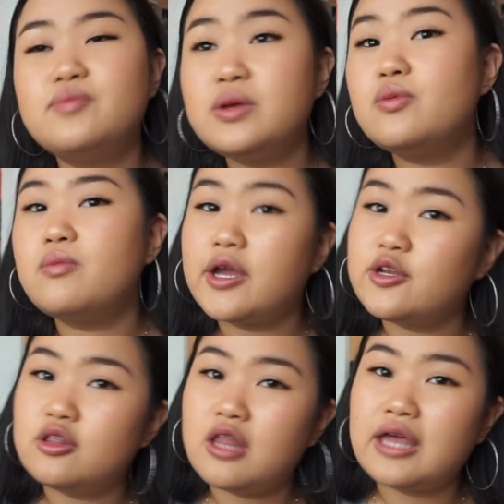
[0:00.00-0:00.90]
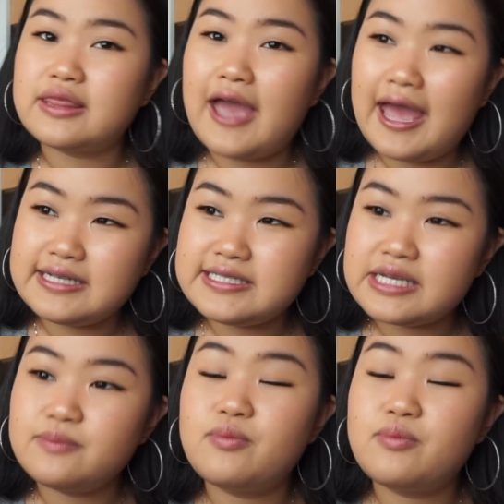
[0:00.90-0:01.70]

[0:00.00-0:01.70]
people might not like the ending,